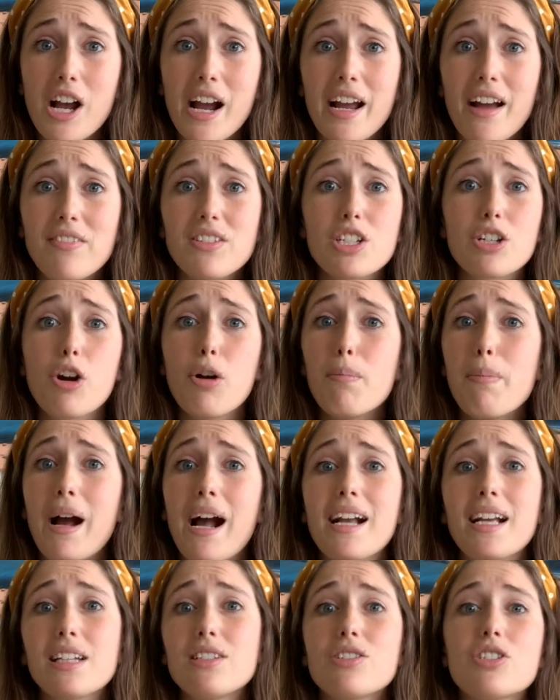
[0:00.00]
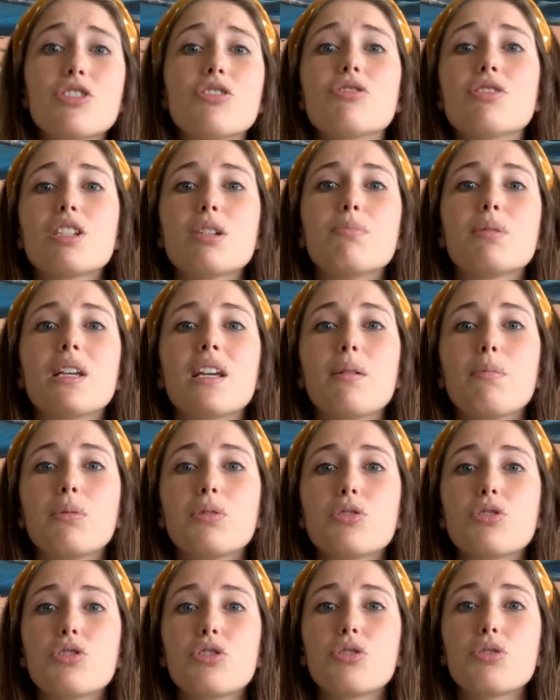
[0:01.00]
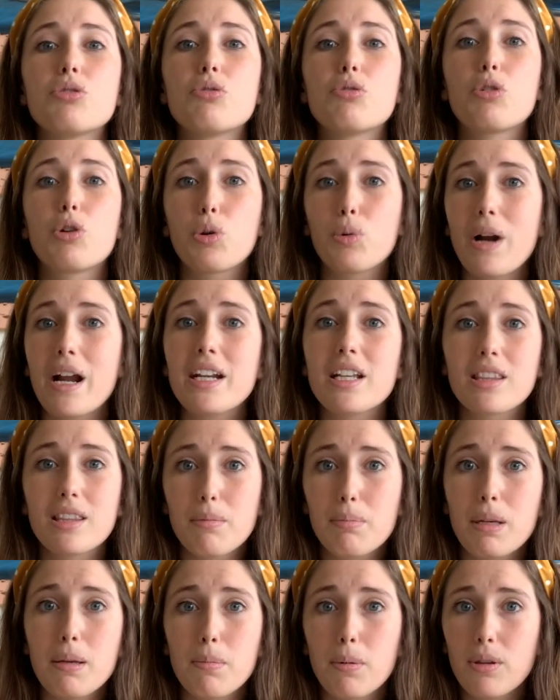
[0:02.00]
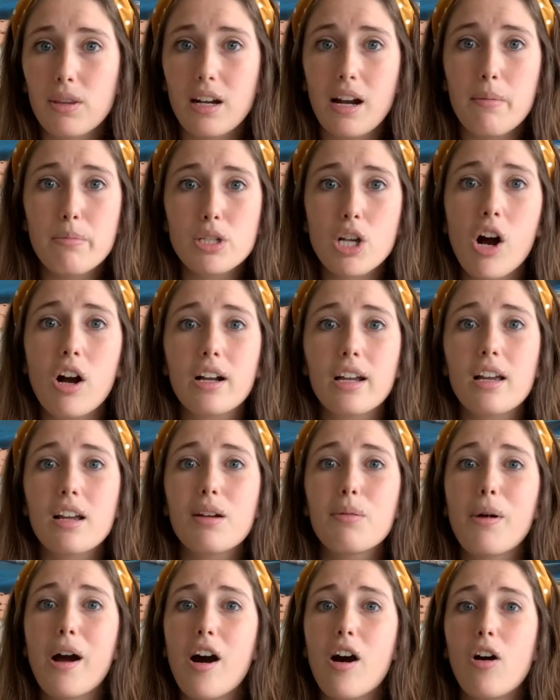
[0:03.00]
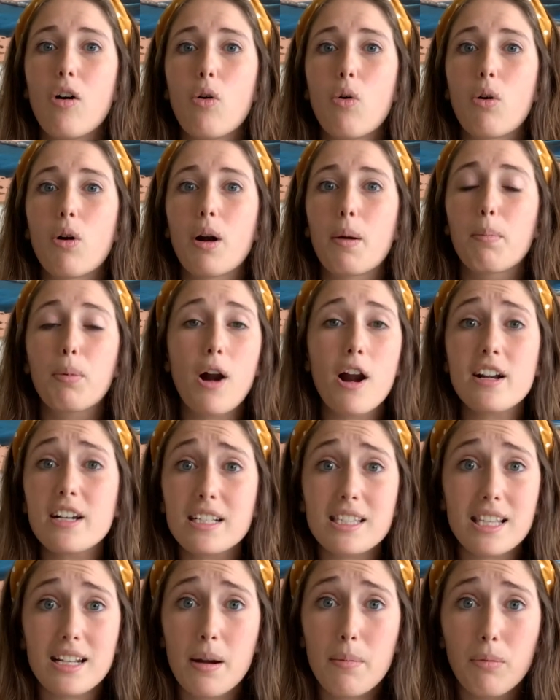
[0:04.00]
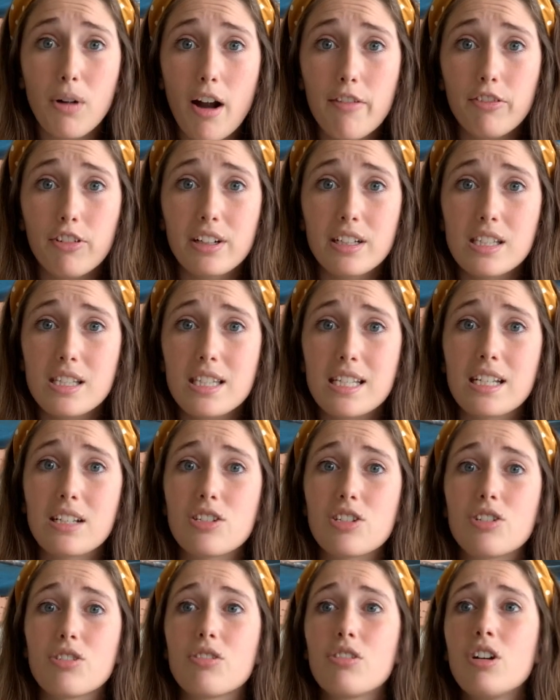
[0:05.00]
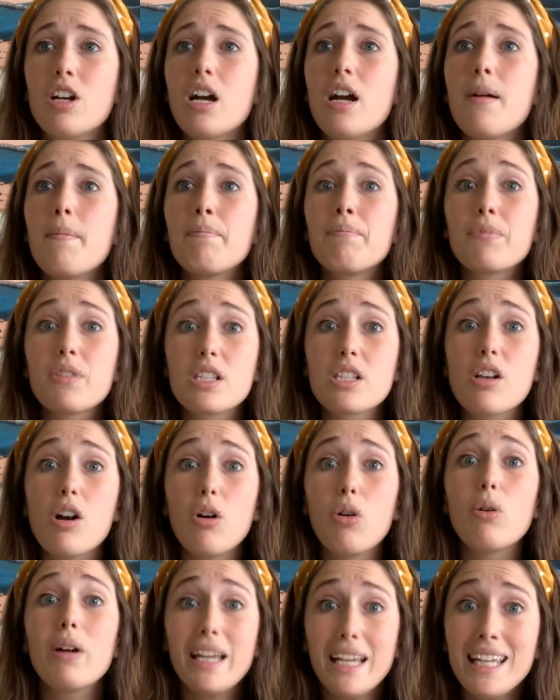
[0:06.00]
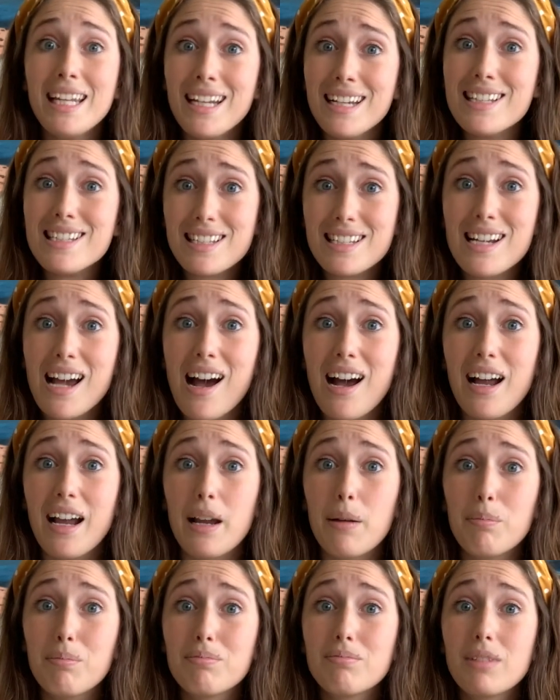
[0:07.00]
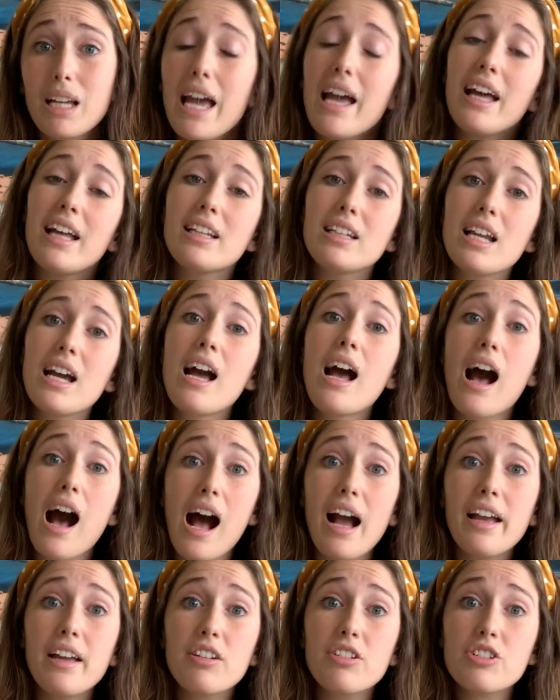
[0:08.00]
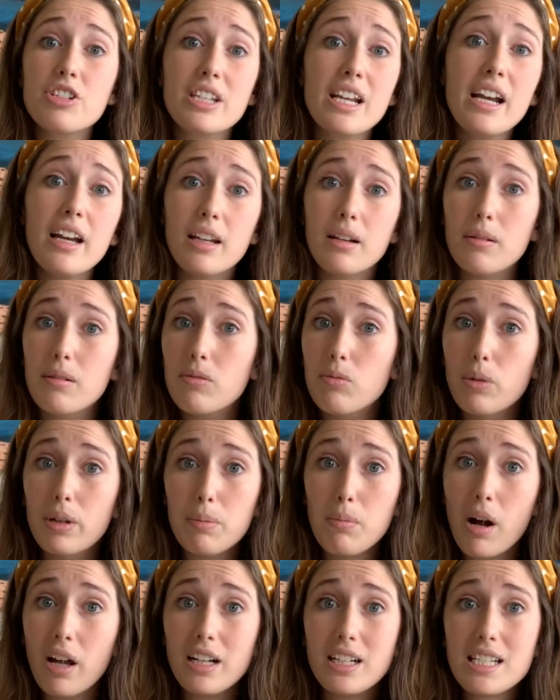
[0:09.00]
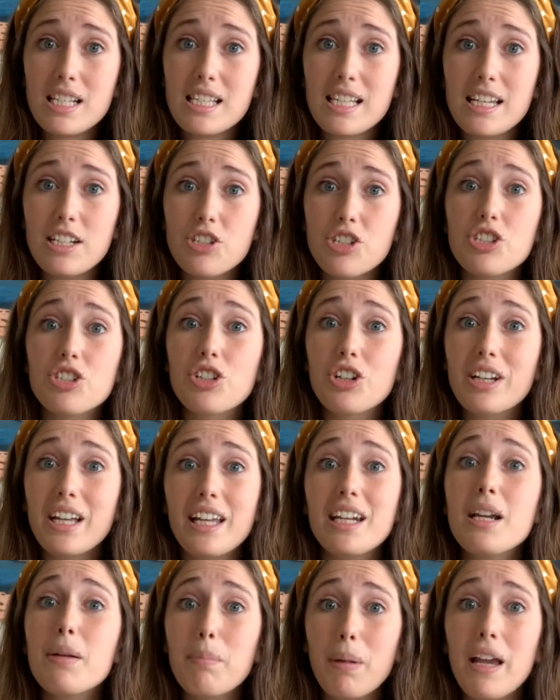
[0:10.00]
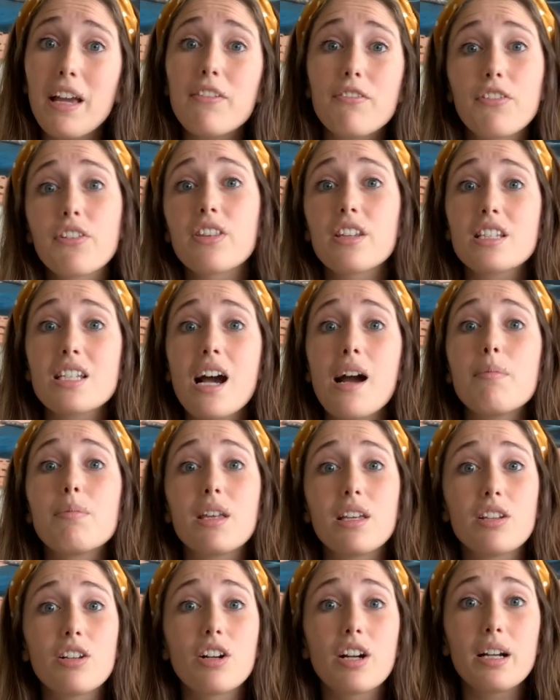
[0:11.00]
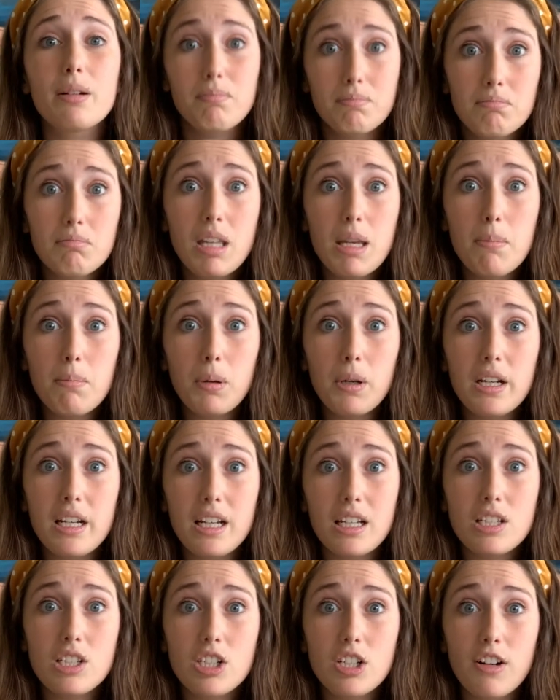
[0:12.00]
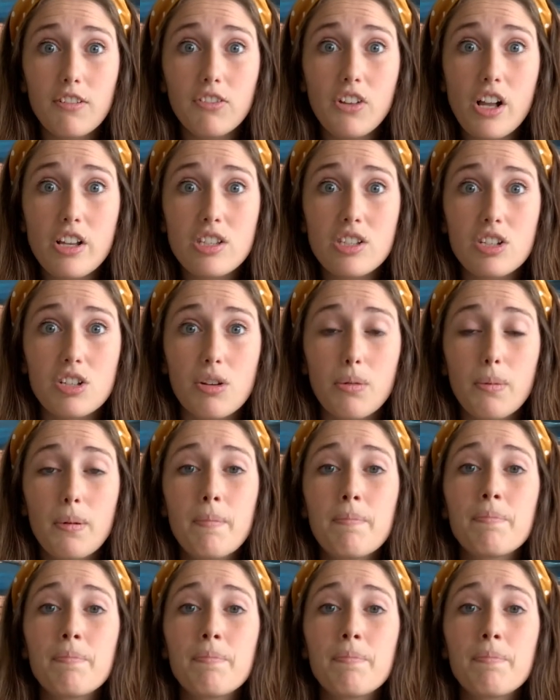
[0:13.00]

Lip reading: I have to go back and do to be able to credit the people that I'm talking about or products that I'm referencing to. So it is time. And I understand with monetization, you're getting paid for the time that you're inputting into your FLOSSTUBE.